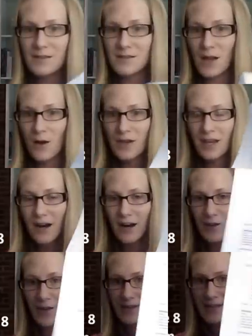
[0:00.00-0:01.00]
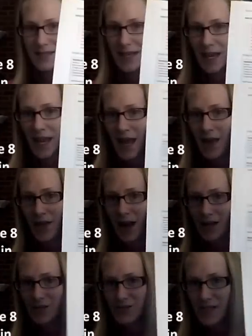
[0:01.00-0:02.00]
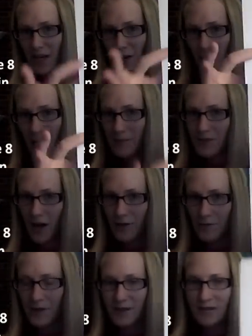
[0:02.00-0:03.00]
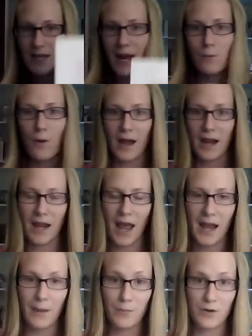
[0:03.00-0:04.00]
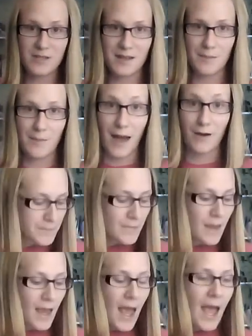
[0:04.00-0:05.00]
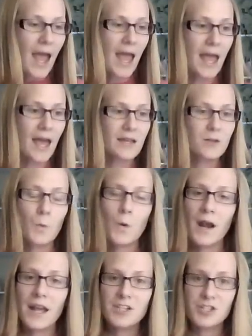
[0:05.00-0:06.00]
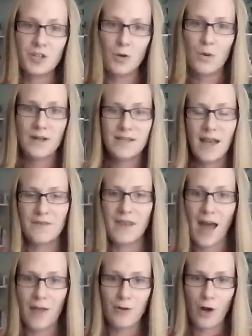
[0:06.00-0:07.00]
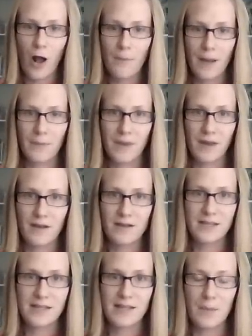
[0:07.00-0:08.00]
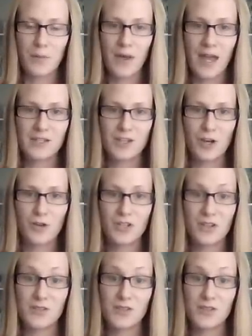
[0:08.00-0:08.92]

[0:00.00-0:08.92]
So here you can see that I just like grabbed all the meals that I wanted and I printed them out. And what I do once I've gathered all my meals is I plan to go to the